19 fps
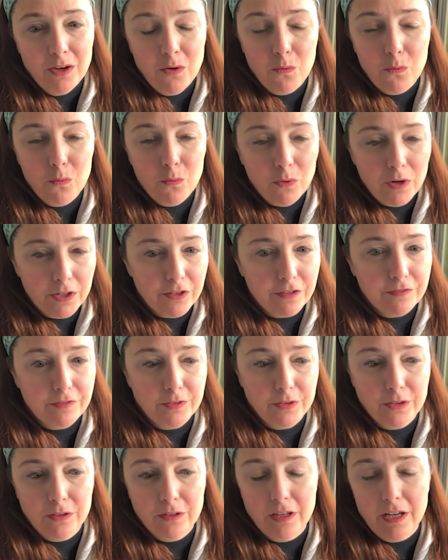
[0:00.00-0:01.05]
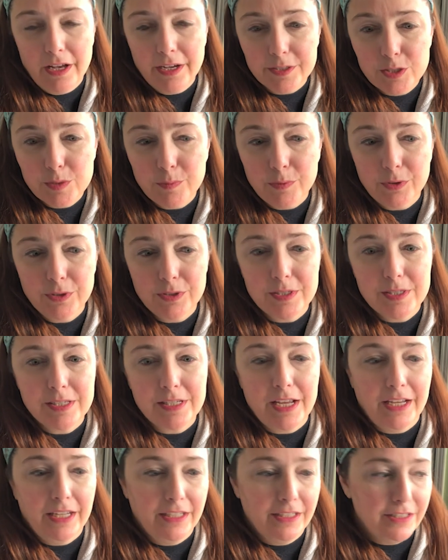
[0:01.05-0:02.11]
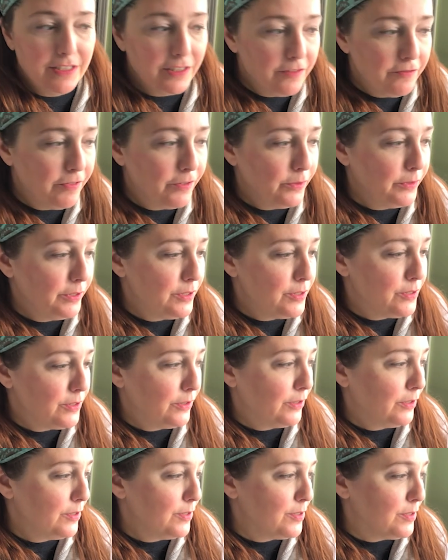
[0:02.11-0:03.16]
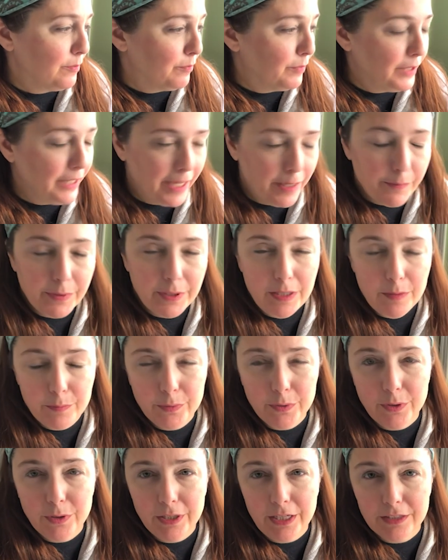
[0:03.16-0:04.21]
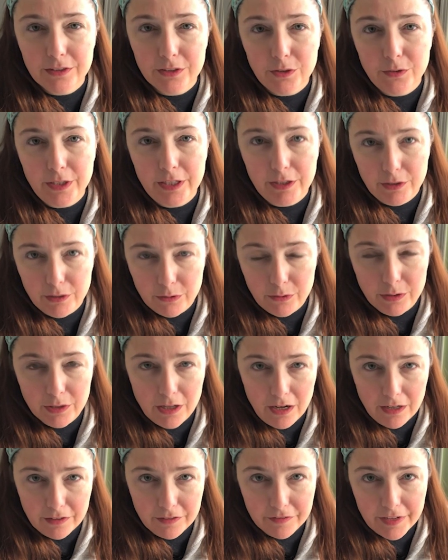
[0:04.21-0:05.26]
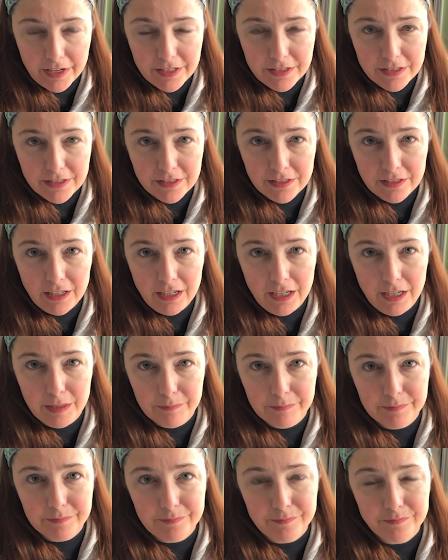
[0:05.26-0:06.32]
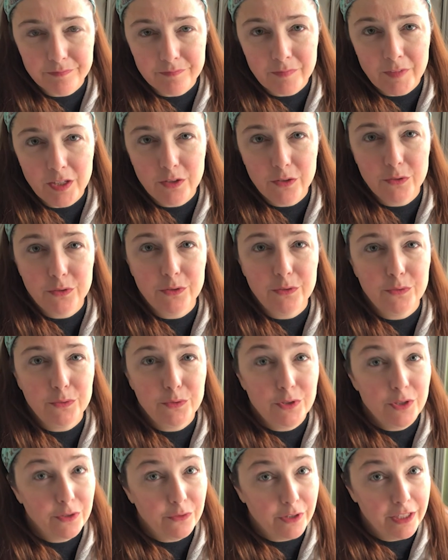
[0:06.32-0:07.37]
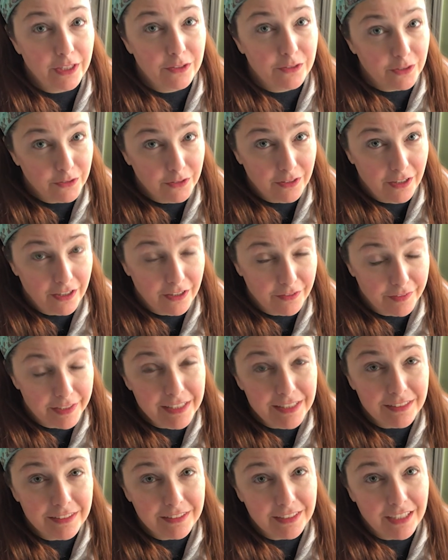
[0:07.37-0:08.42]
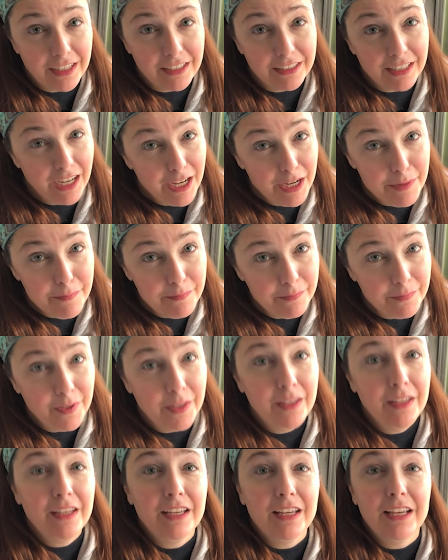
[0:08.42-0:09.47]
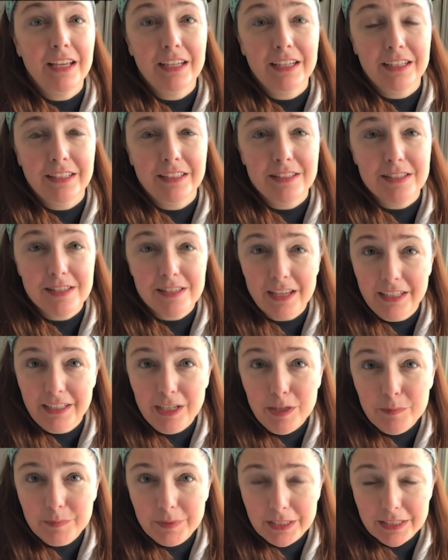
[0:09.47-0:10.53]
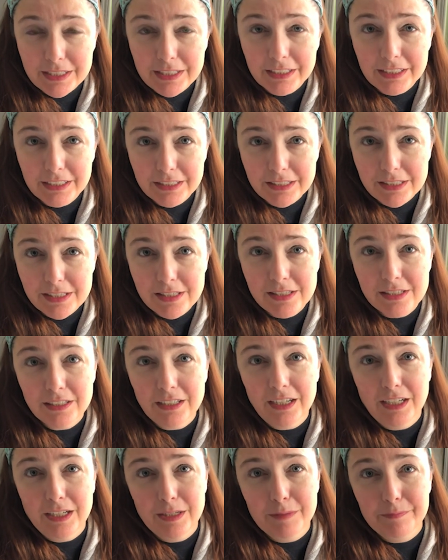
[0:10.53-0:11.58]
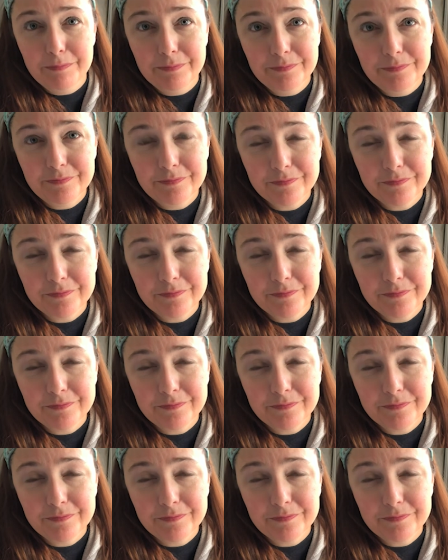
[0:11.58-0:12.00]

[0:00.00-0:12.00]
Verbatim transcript: wonderful experts and influencers, plant people at the Great Grow Along event. Um, go to thegreatgrowalongevent.com and sign up, get tickets. Um,